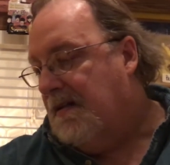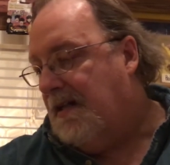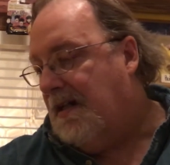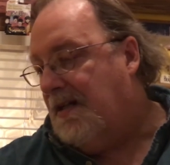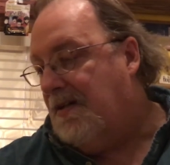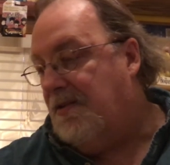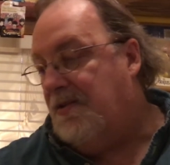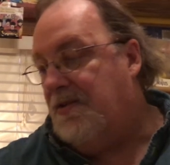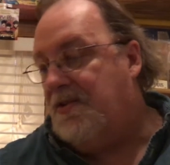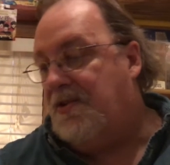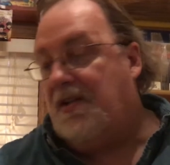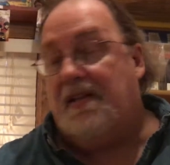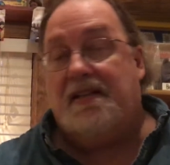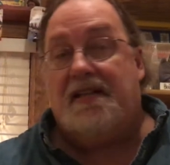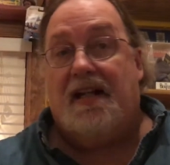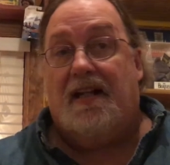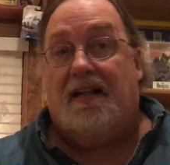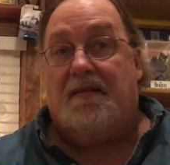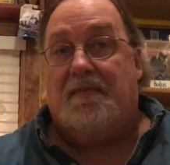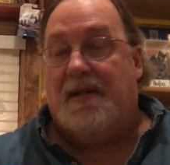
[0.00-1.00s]
I don't usually
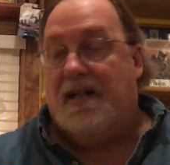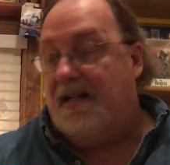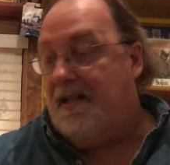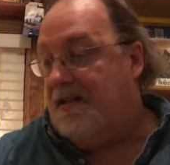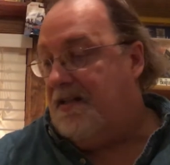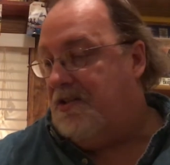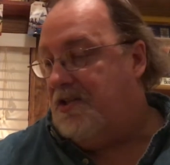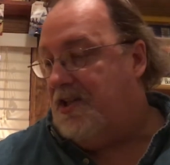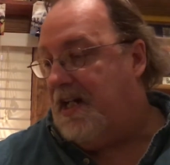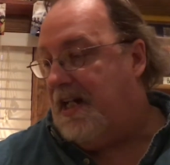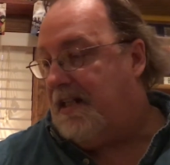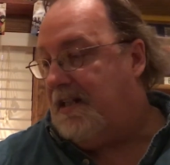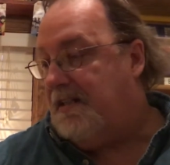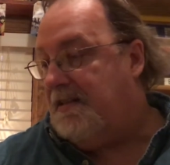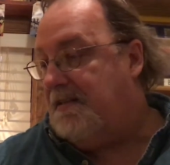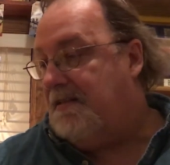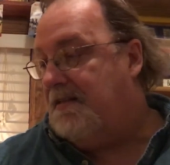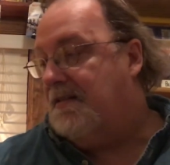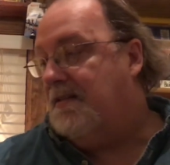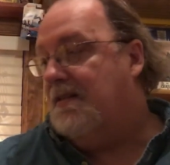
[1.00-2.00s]
take them out of the
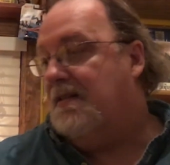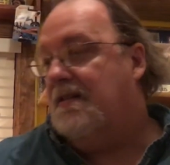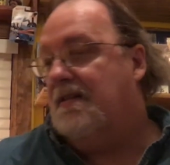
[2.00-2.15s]
jackets.